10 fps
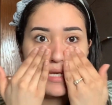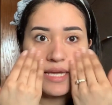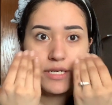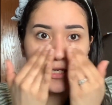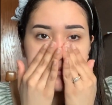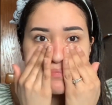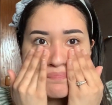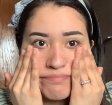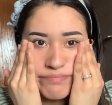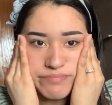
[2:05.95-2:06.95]
tighter
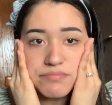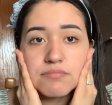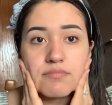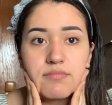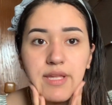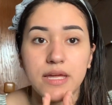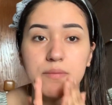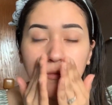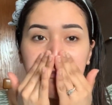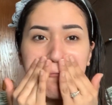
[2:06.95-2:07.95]

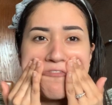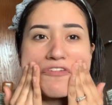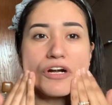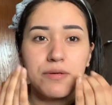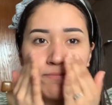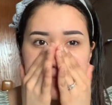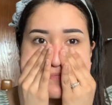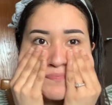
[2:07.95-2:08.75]
and more firm,